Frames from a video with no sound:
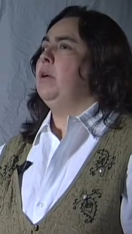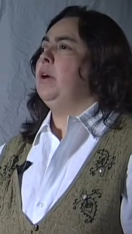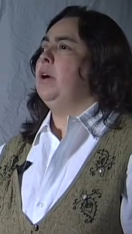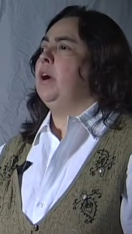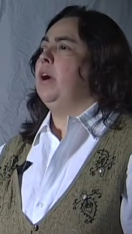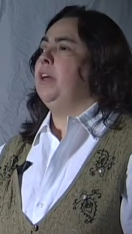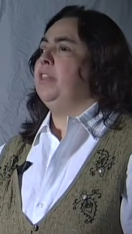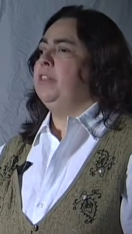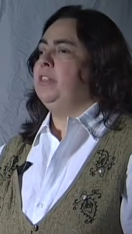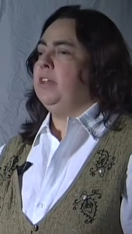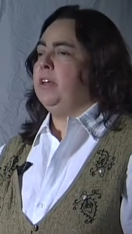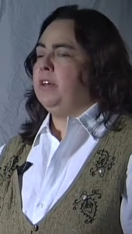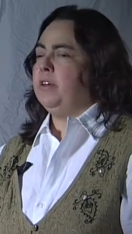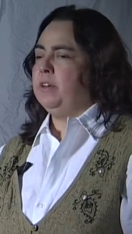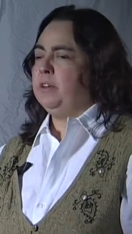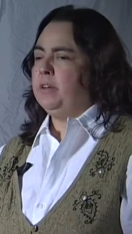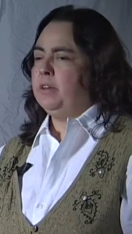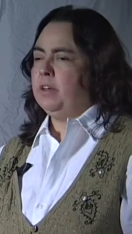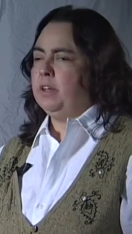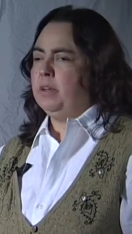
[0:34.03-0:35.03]
I think
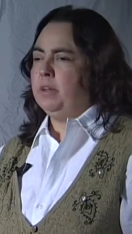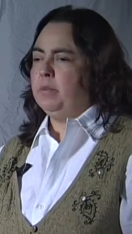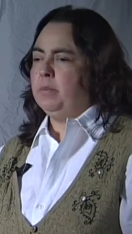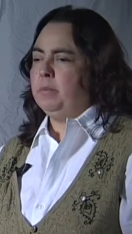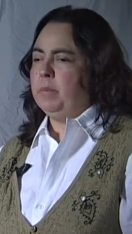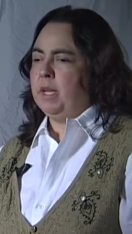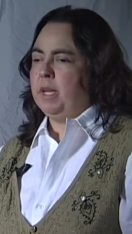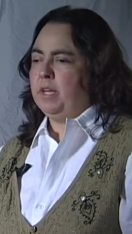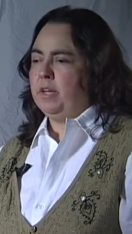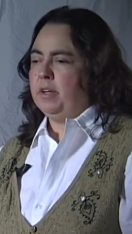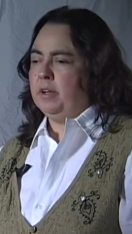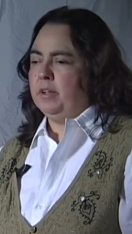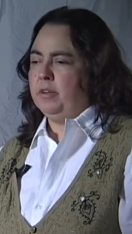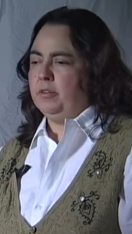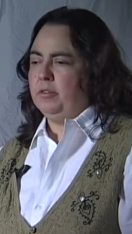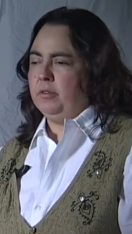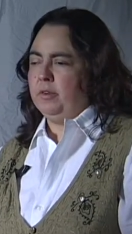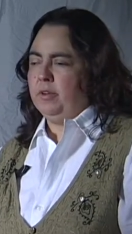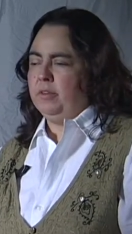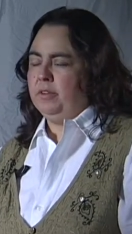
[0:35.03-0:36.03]
in many
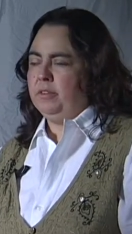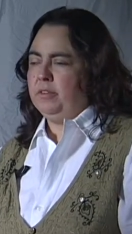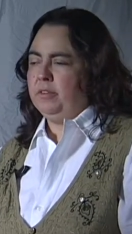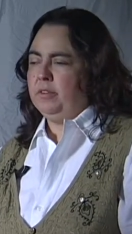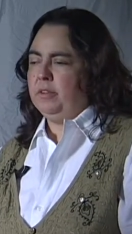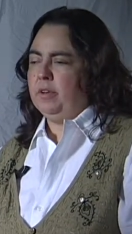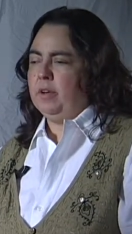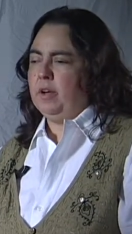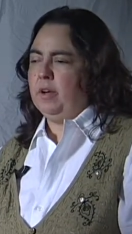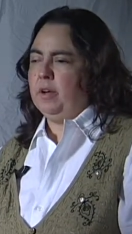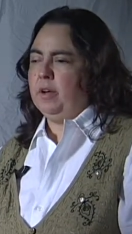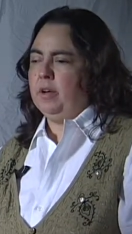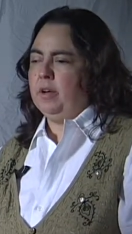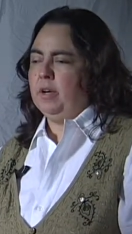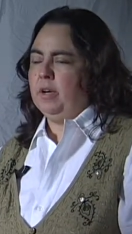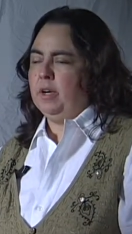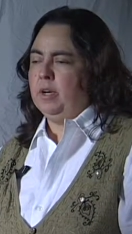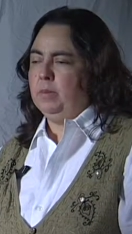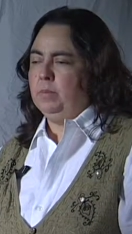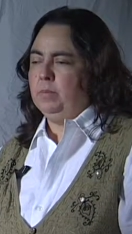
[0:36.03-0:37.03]
countries
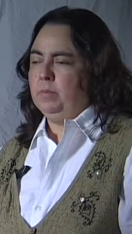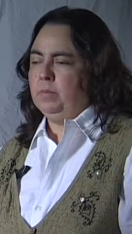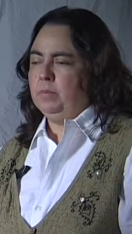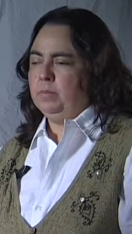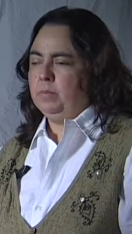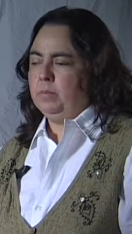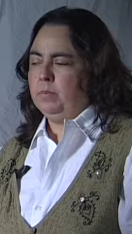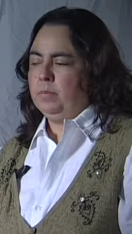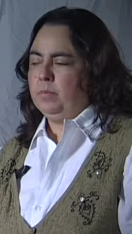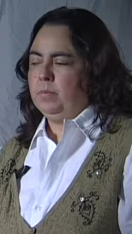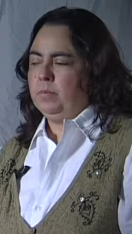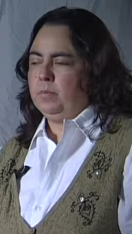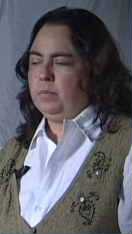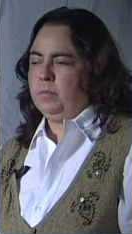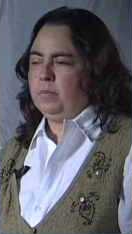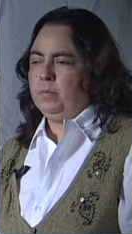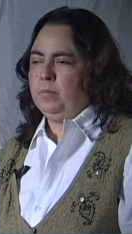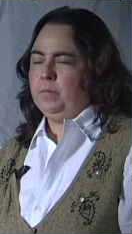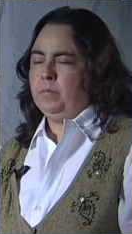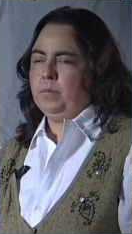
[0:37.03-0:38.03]
um,
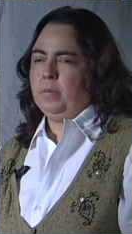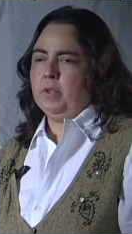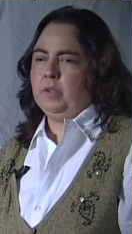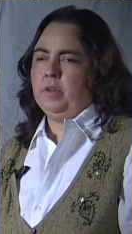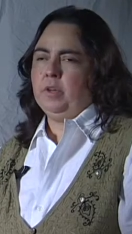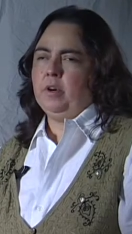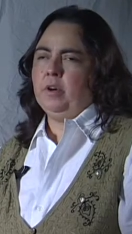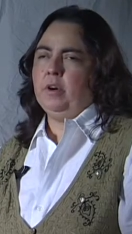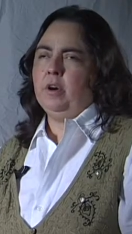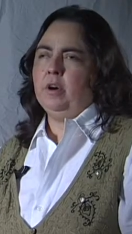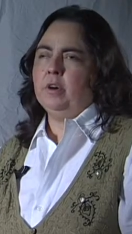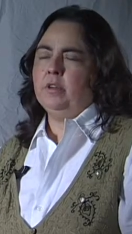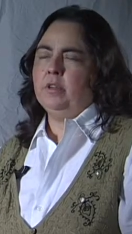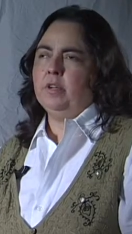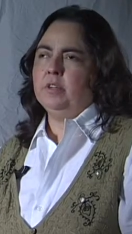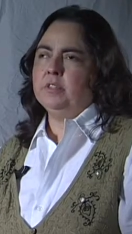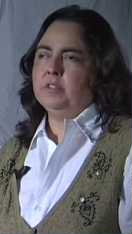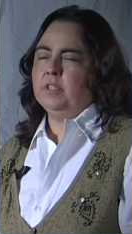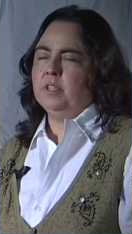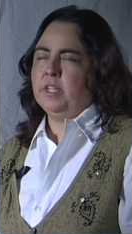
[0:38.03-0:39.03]
there are
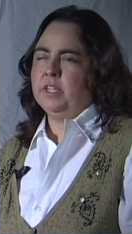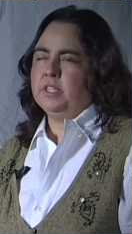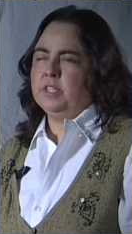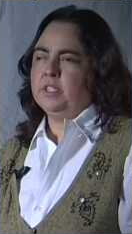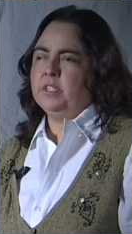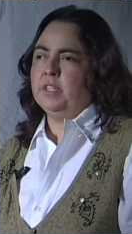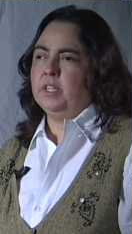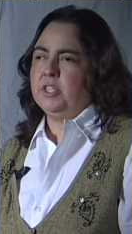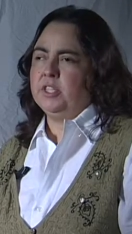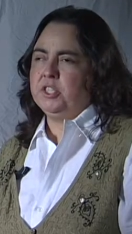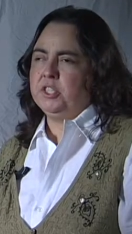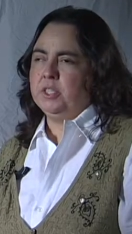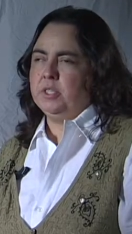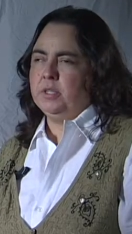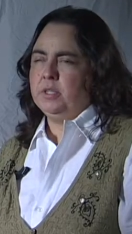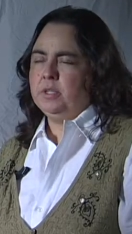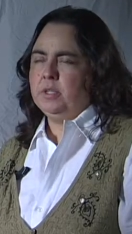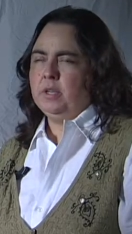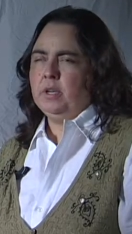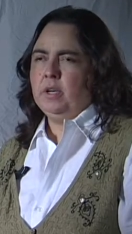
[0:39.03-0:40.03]
there's
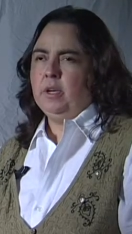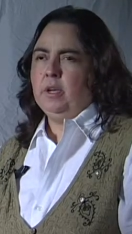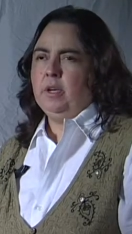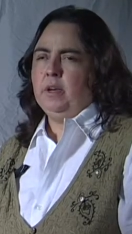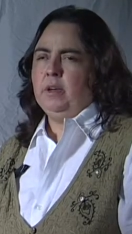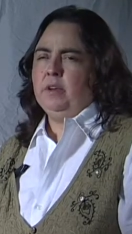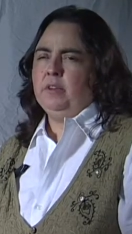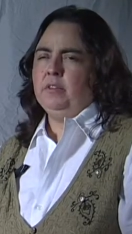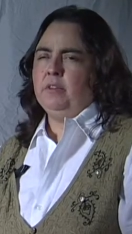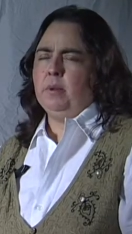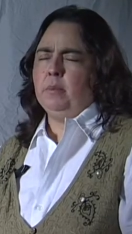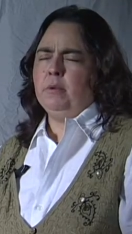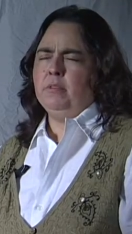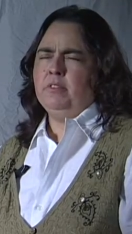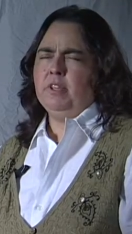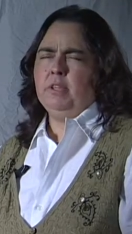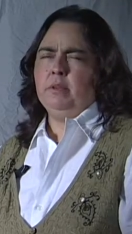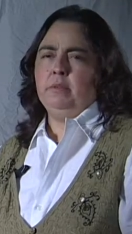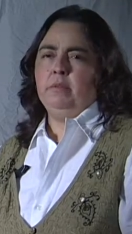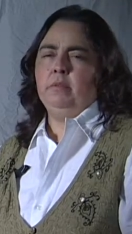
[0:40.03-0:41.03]
legislation. Some of
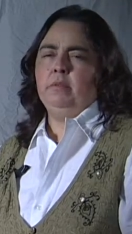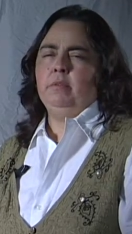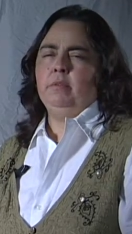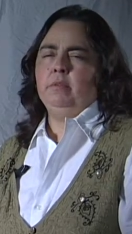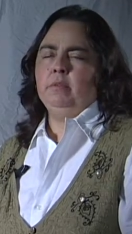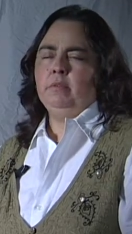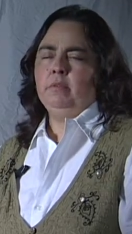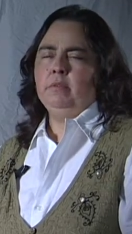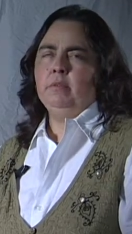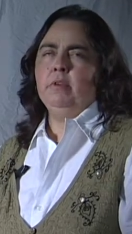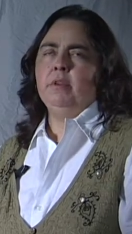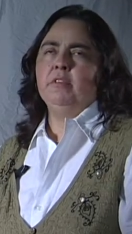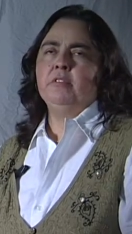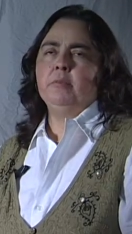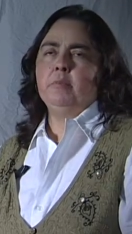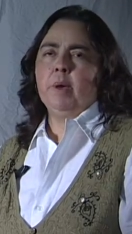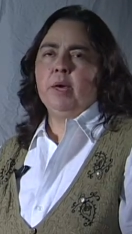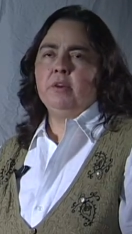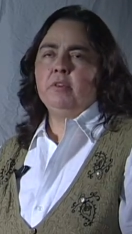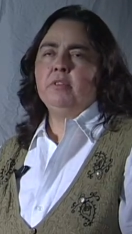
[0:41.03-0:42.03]
it is
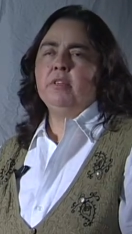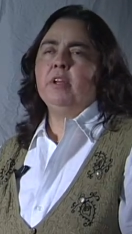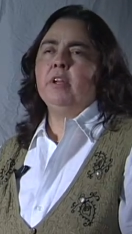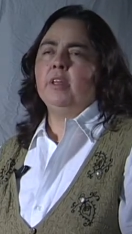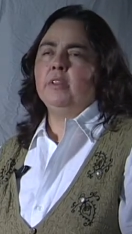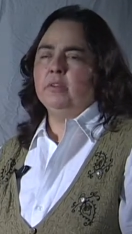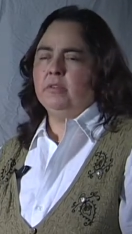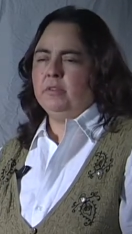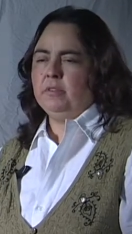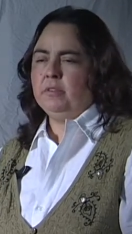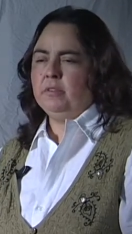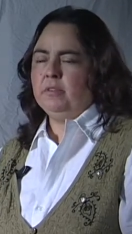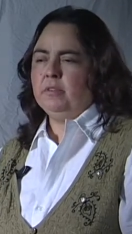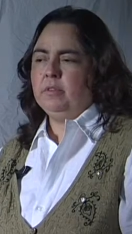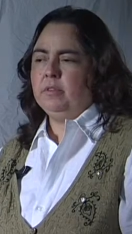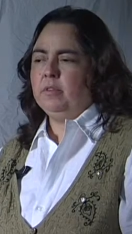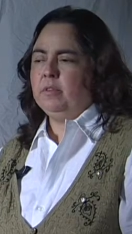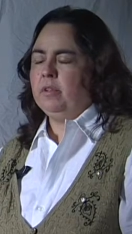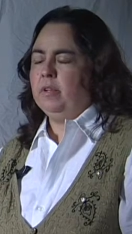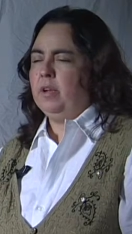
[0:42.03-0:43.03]
better than others,
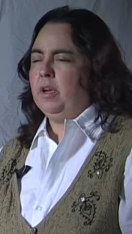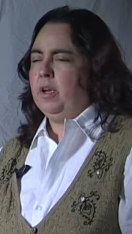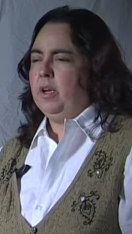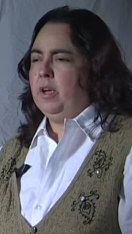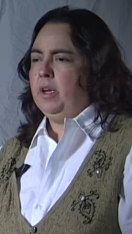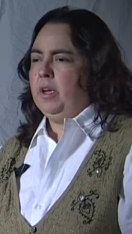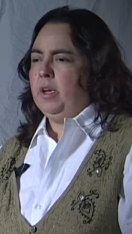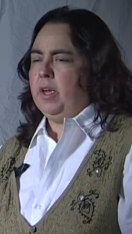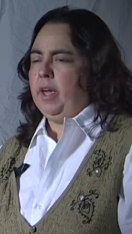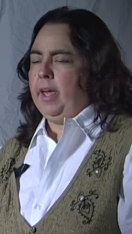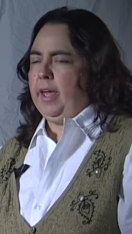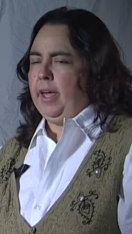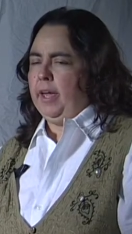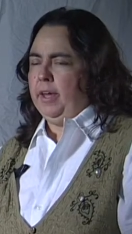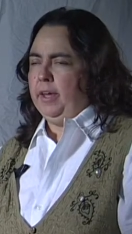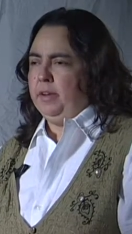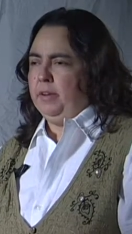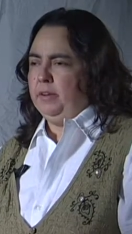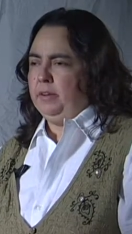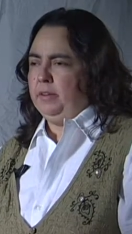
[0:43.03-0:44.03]

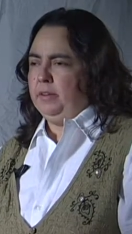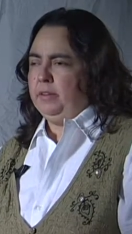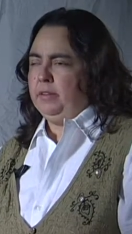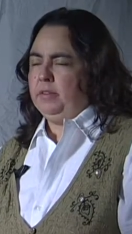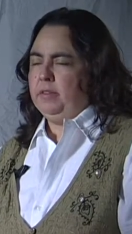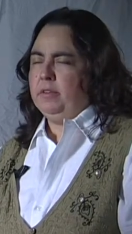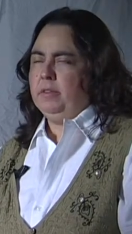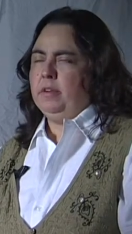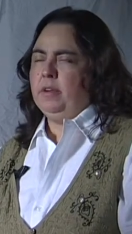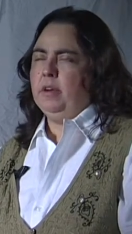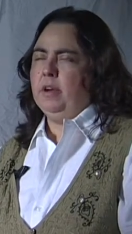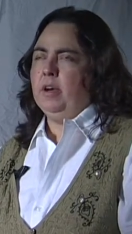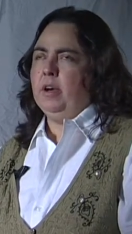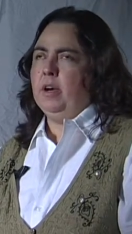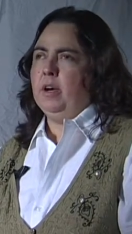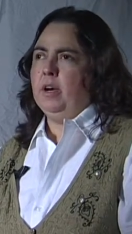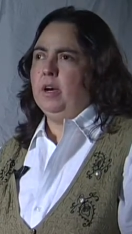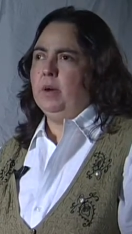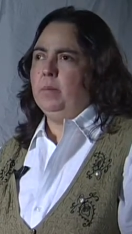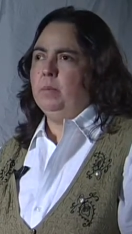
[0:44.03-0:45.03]
and
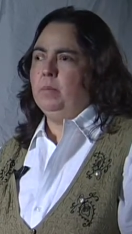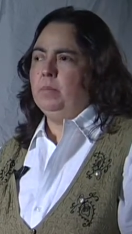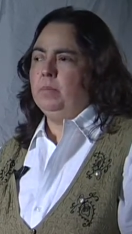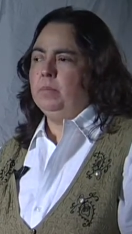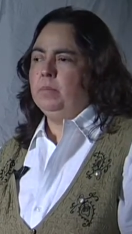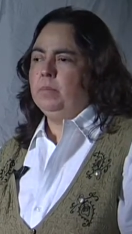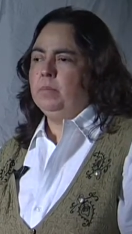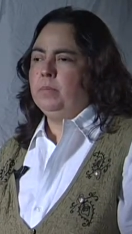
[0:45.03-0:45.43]
um,